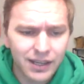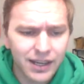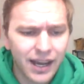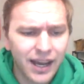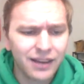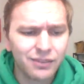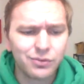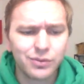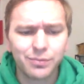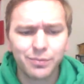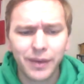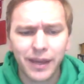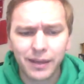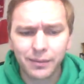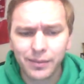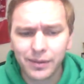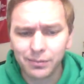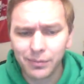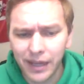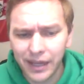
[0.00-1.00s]
I would
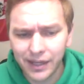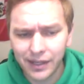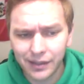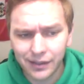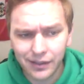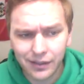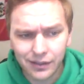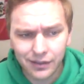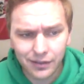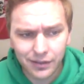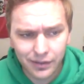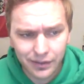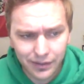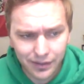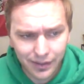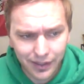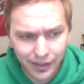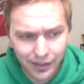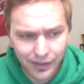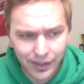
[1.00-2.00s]
maybe make it
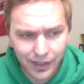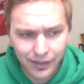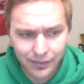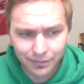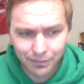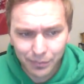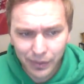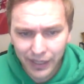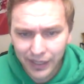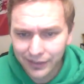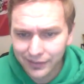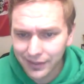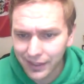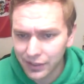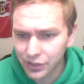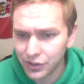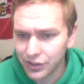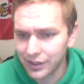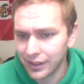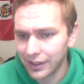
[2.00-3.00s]
pay
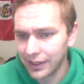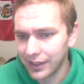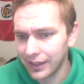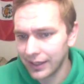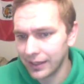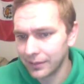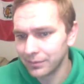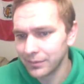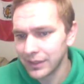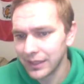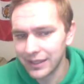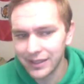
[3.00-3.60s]
attention to him.